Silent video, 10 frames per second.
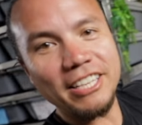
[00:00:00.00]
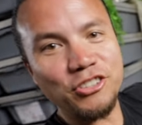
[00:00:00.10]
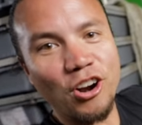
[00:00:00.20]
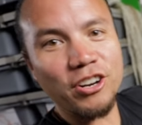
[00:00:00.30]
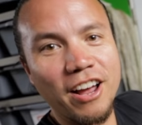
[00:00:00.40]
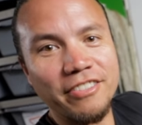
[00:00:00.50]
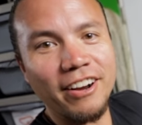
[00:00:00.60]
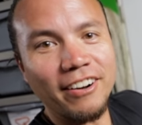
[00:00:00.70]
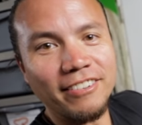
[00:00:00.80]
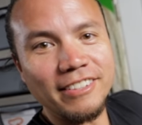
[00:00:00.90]
it's dark out
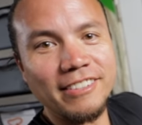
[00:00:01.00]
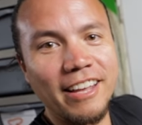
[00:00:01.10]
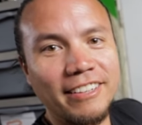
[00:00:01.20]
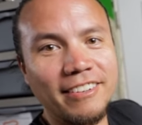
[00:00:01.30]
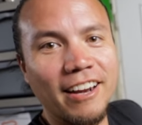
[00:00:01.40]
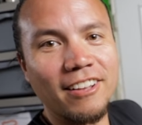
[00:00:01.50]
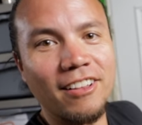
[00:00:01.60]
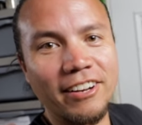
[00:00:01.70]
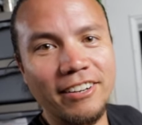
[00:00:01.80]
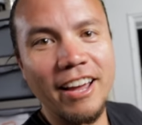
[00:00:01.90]
there. It's like 9
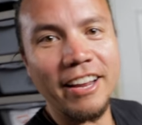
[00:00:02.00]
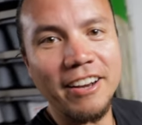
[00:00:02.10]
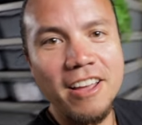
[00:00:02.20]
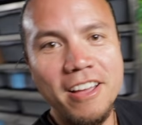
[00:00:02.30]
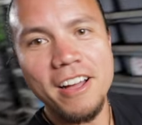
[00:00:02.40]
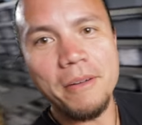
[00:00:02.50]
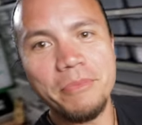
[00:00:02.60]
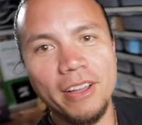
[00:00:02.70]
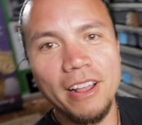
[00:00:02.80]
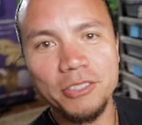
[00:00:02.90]
o'clock at night.
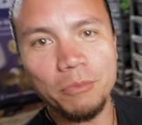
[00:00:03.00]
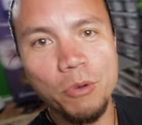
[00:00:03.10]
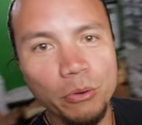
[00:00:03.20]
I'm throwing out some